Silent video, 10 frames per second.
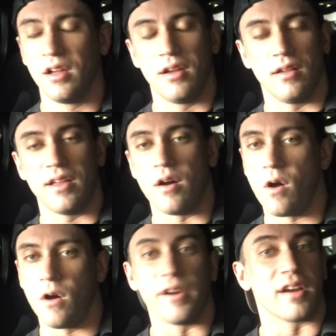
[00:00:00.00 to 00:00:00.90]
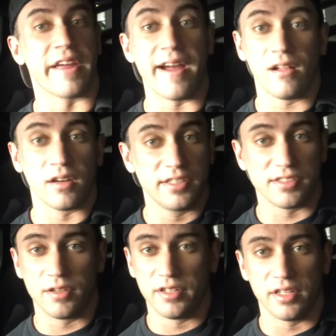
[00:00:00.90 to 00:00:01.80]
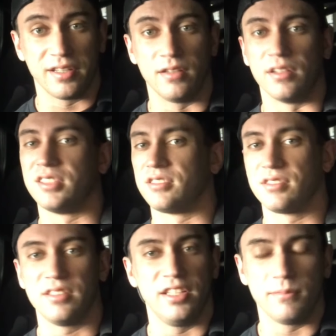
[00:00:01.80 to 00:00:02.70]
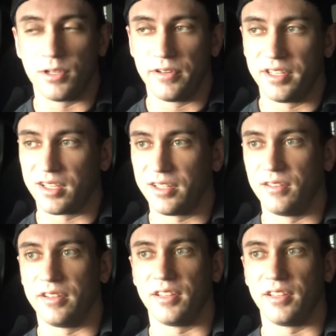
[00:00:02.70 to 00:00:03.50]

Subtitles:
allow all your calories to go to your healing, sleep go to your healing.